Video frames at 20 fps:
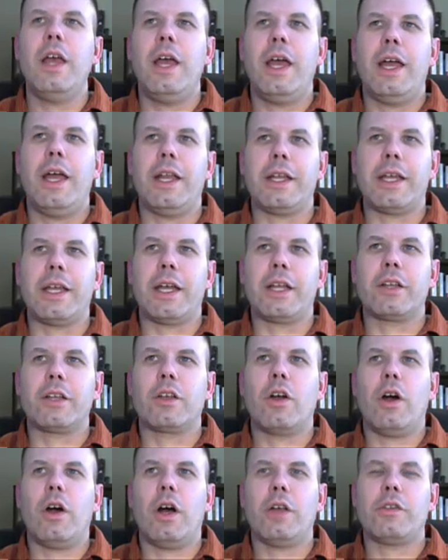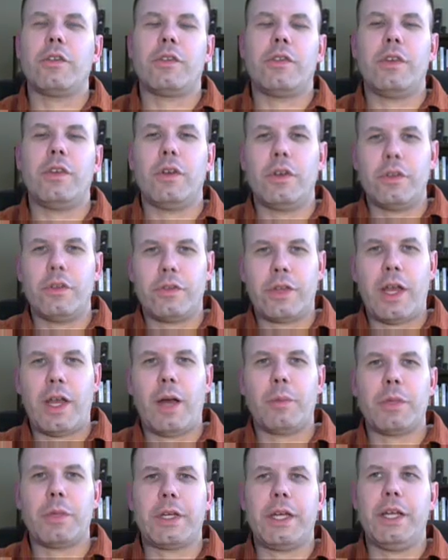and again cause serious
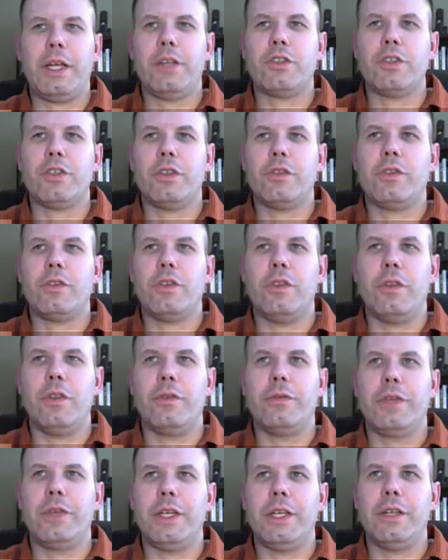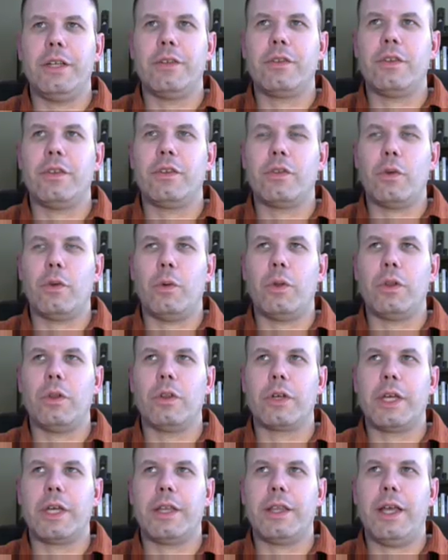complications to the fetus. And so we'll
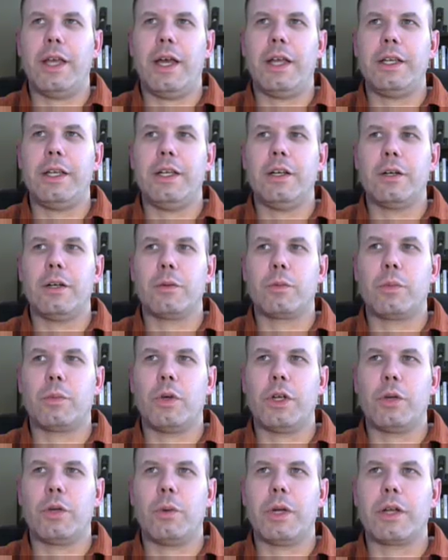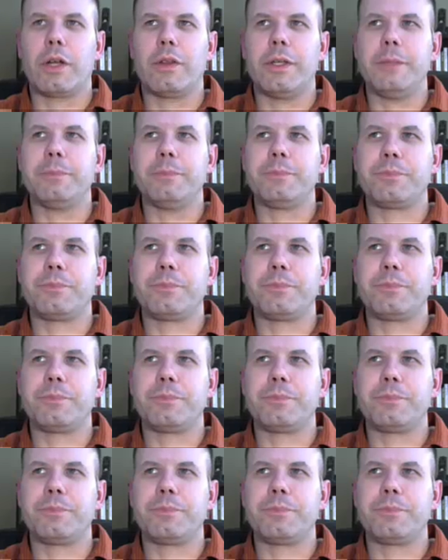look at that here pretty quickly.